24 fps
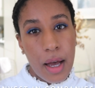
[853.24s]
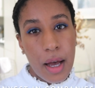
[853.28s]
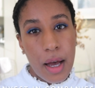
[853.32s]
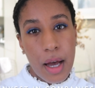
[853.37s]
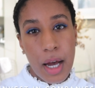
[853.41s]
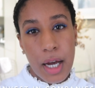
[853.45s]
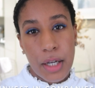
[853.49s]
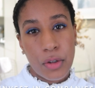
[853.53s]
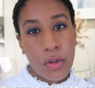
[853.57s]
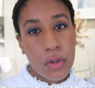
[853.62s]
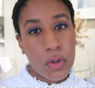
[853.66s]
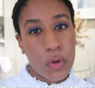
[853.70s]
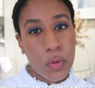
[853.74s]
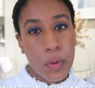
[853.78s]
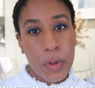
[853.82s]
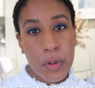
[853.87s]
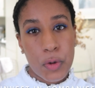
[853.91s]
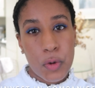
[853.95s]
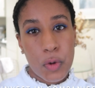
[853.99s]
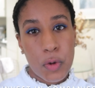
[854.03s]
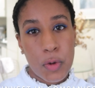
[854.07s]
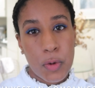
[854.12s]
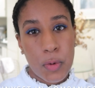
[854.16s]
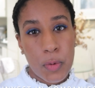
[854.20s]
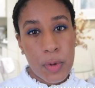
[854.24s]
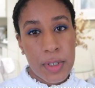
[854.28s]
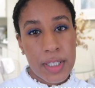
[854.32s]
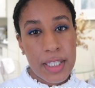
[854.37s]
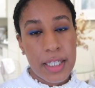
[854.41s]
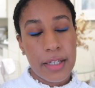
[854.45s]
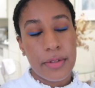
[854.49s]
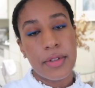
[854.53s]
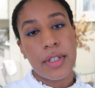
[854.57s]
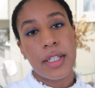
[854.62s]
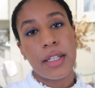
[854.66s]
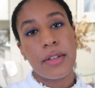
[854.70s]
I don't want to do it,
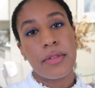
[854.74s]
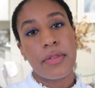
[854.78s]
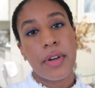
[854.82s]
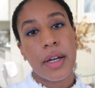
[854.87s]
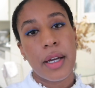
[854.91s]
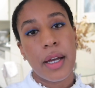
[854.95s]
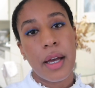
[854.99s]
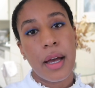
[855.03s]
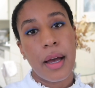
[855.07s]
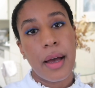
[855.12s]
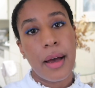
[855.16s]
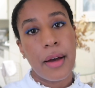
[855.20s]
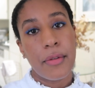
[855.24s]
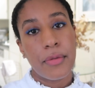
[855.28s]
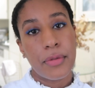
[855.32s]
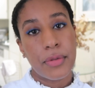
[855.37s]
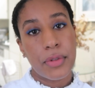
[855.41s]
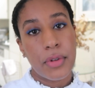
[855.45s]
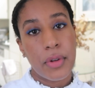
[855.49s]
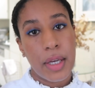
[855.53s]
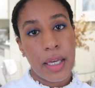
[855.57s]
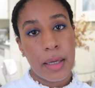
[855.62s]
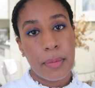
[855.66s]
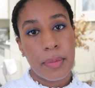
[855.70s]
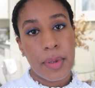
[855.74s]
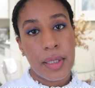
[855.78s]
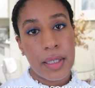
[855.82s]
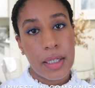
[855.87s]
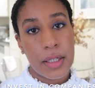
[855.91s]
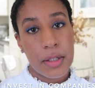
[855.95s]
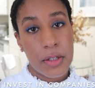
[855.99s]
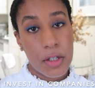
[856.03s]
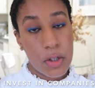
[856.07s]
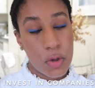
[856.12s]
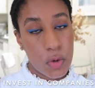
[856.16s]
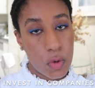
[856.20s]
even if I have the
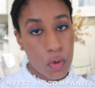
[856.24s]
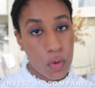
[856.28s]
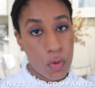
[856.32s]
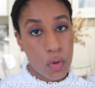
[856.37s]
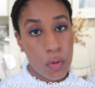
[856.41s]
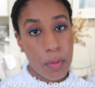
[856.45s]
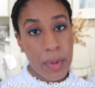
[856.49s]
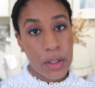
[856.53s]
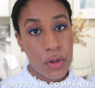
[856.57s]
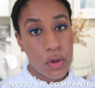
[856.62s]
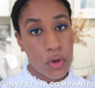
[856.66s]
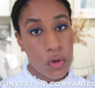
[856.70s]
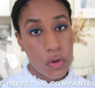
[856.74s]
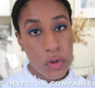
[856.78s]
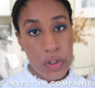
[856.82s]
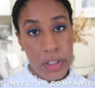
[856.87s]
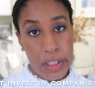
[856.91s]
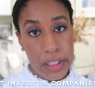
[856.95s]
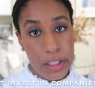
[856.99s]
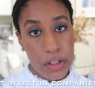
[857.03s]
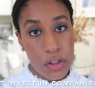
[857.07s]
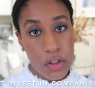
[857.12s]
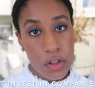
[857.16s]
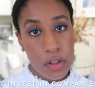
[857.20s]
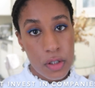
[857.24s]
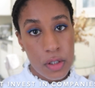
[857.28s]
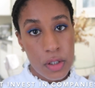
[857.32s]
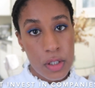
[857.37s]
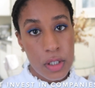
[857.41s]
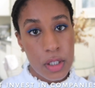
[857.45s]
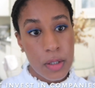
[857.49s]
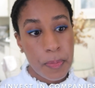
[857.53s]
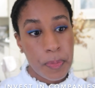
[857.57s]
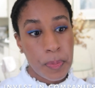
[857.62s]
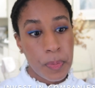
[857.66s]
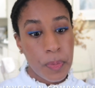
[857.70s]
ability to do my due
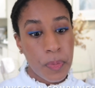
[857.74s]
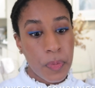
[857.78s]
diligence.